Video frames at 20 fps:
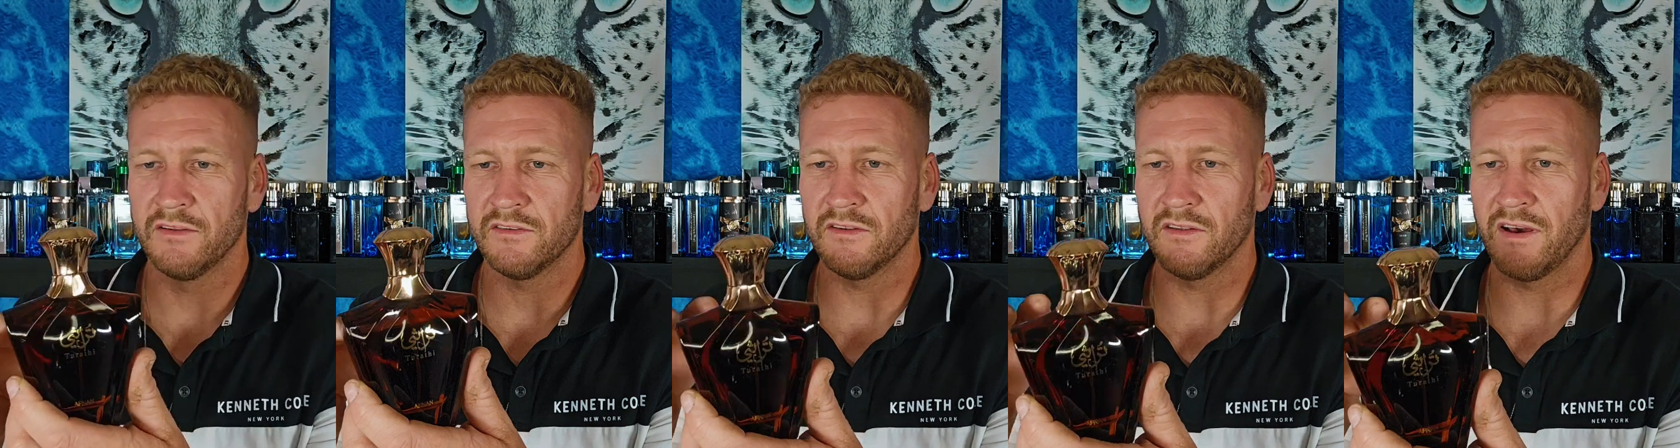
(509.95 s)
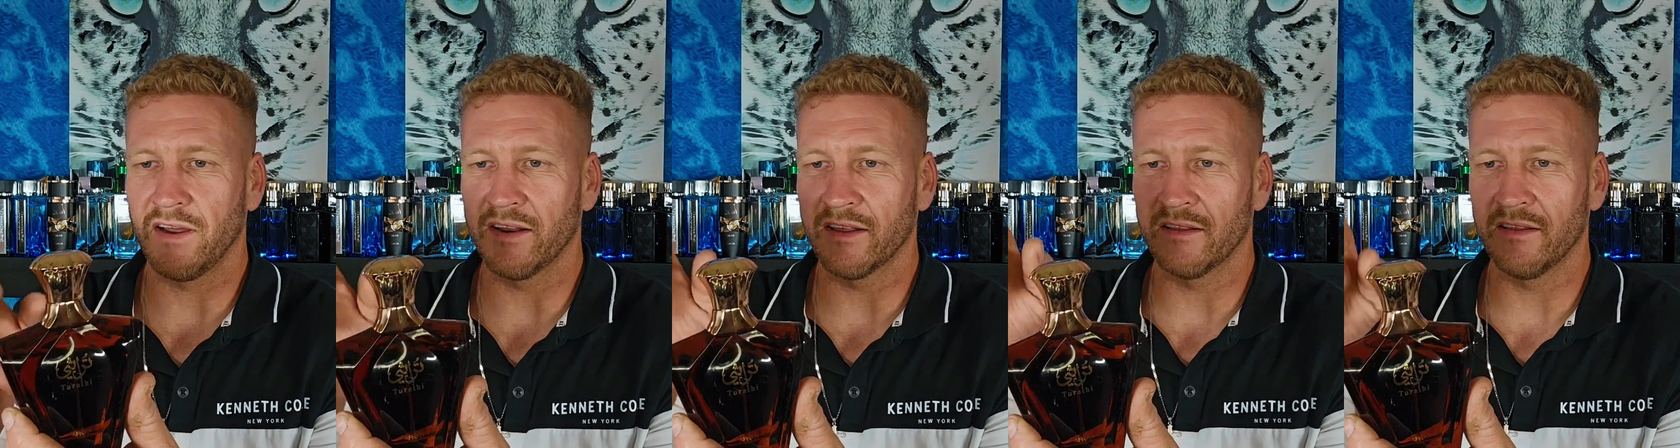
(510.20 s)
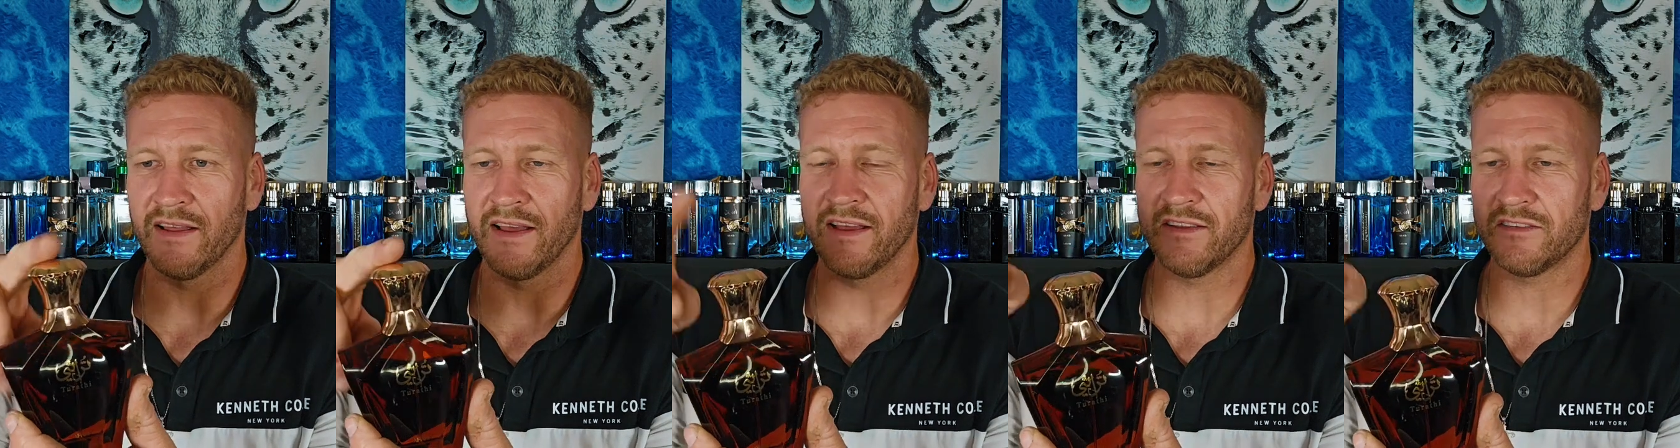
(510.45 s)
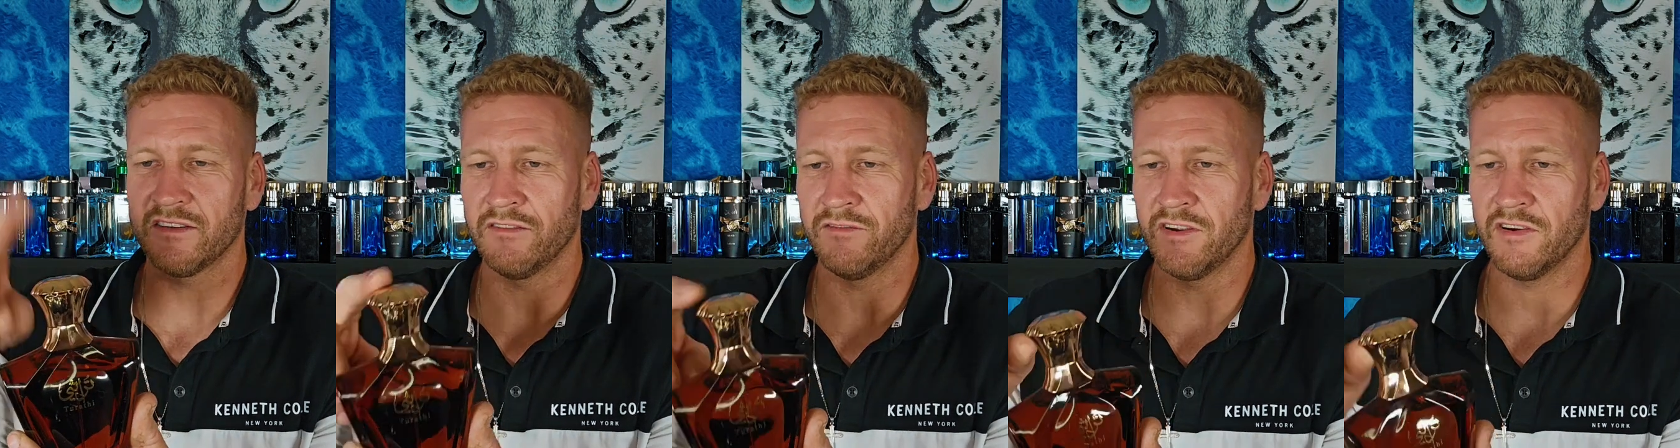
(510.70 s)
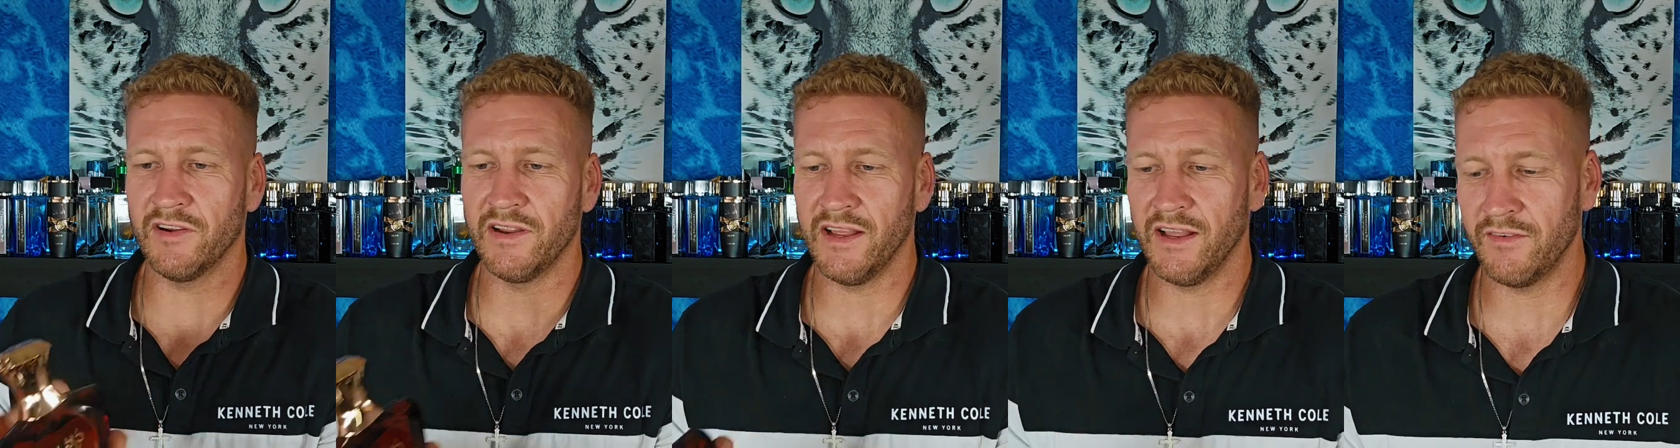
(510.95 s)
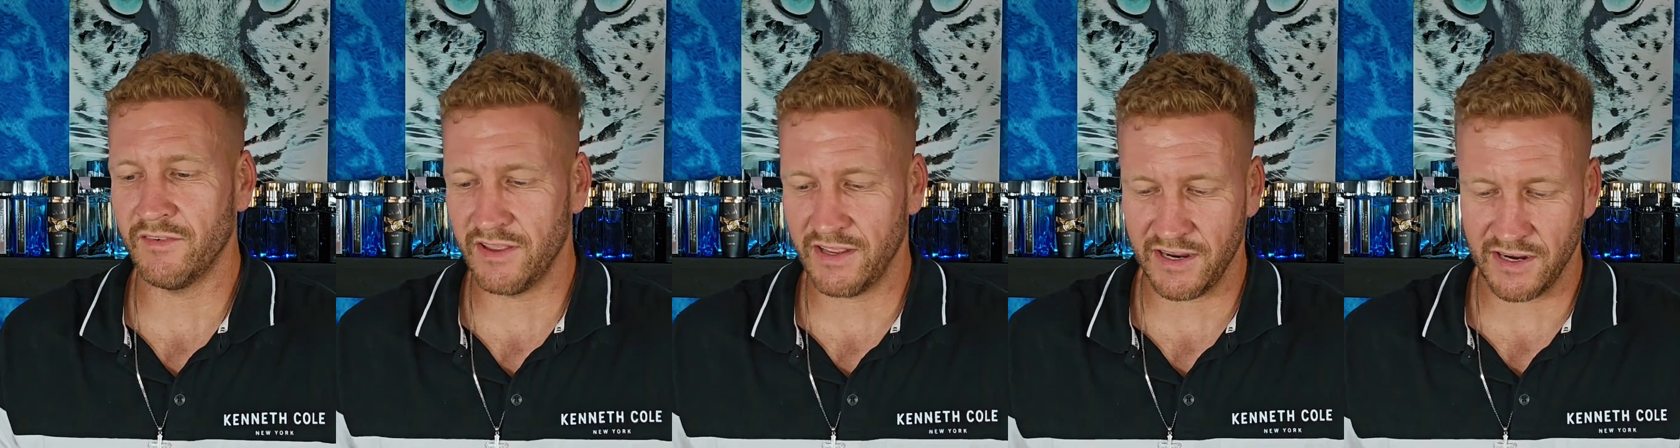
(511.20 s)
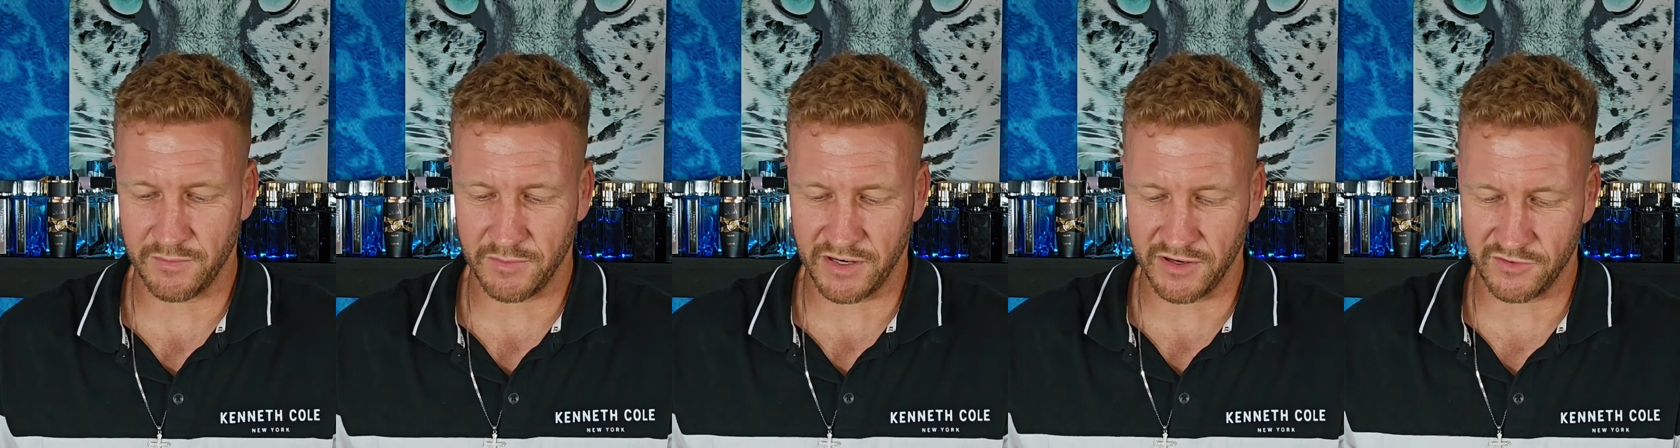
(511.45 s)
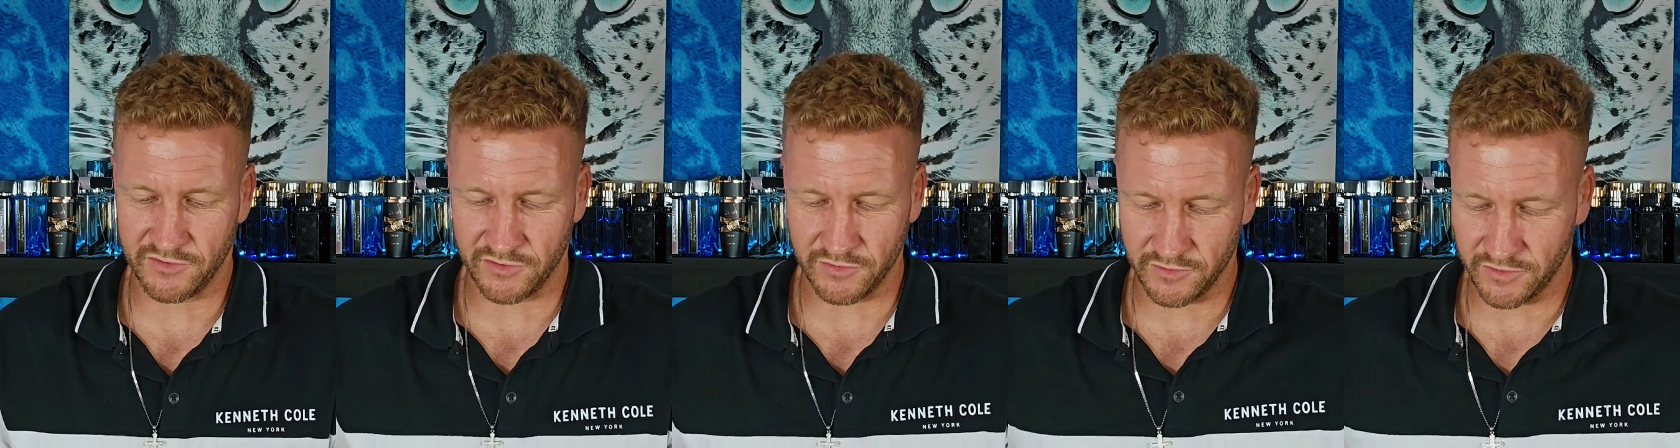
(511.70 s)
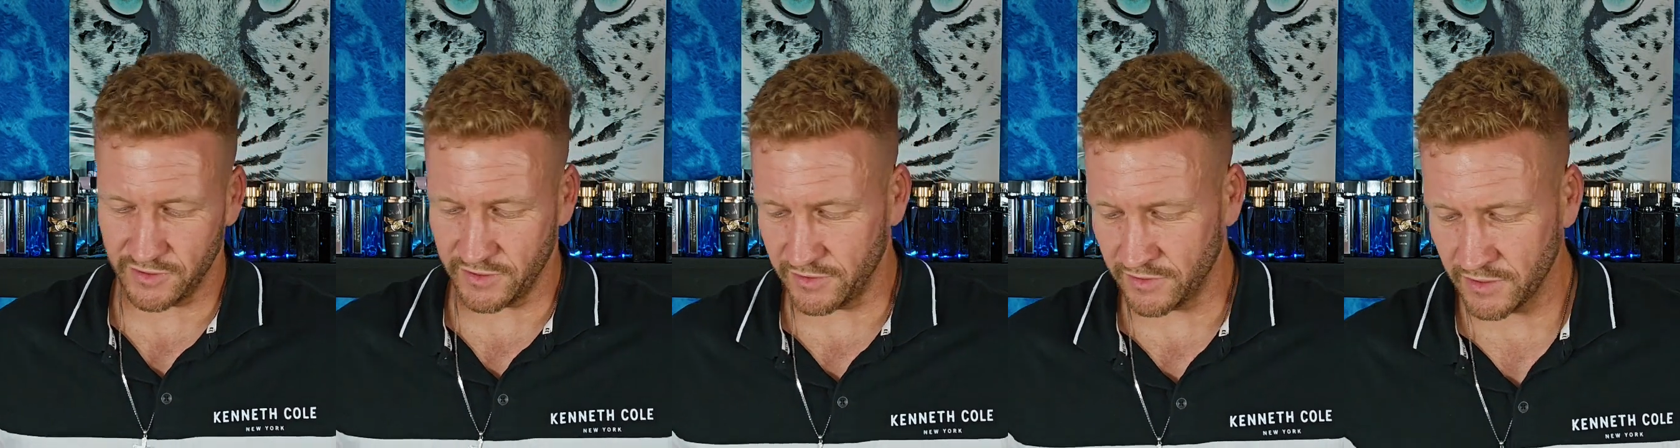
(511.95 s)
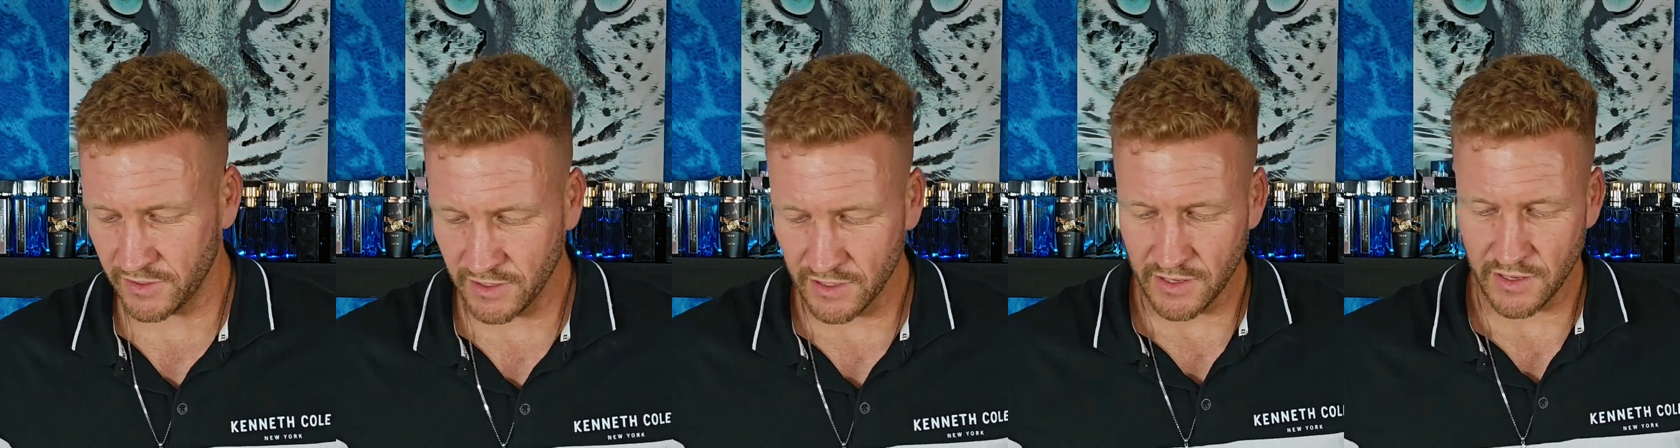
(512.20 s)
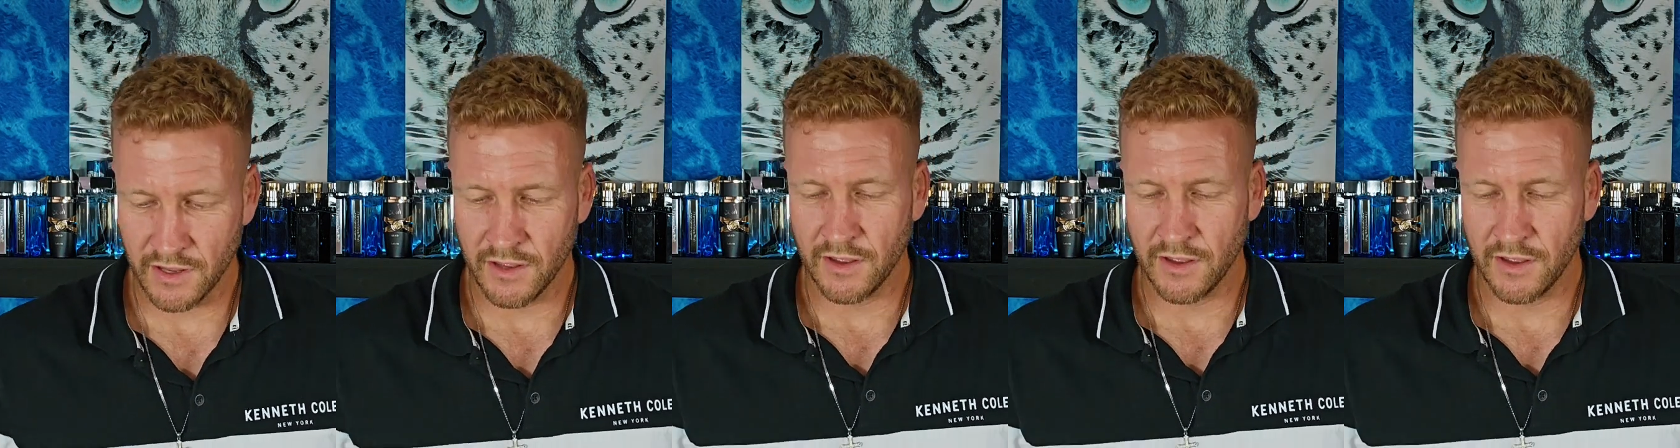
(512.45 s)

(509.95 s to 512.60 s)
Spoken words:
It's a lot of glass and a very heavy atomizer lid.